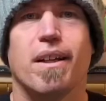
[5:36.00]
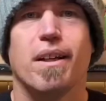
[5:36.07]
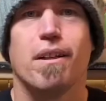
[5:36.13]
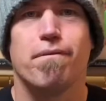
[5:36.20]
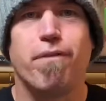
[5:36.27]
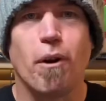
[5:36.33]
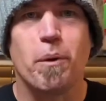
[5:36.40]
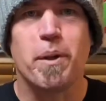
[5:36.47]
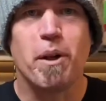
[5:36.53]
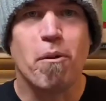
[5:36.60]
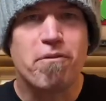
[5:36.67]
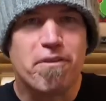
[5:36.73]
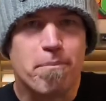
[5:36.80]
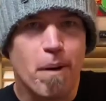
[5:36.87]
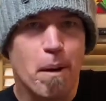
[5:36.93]
Following on
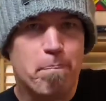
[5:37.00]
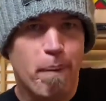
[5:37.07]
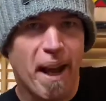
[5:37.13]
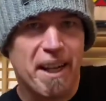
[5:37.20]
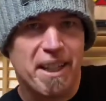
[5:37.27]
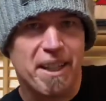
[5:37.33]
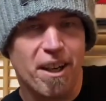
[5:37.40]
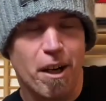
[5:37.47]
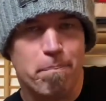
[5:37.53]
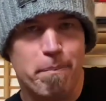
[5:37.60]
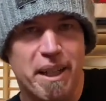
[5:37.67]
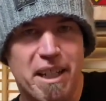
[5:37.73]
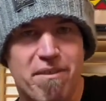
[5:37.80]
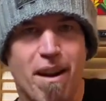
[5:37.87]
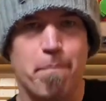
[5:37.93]
from my backyard
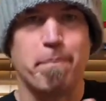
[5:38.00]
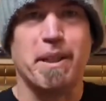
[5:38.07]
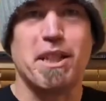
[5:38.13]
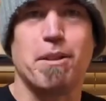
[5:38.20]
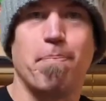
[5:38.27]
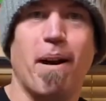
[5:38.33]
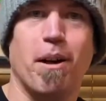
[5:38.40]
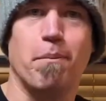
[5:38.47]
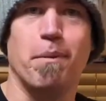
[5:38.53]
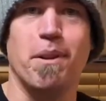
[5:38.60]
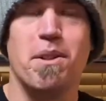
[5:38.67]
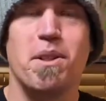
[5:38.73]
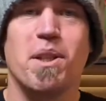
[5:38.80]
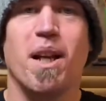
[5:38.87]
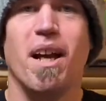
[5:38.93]
mini ramp
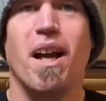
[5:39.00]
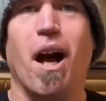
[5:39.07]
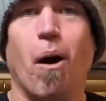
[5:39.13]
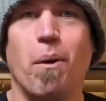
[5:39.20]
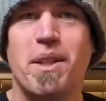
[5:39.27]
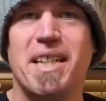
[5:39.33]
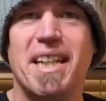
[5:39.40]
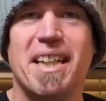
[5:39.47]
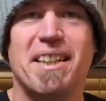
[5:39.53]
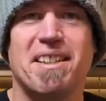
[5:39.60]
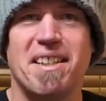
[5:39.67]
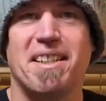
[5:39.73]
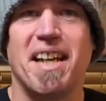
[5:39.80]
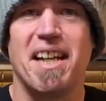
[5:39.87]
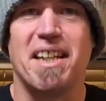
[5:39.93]
experiments, I was eager
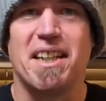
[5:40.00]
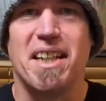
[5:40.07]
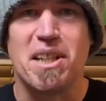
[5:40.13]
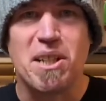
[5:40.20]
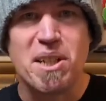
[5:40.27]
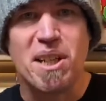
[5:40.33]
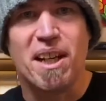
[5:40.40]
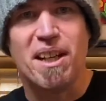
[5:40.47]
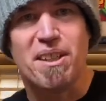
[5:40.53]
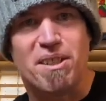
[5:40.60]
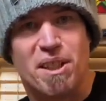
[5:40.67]
to take this to the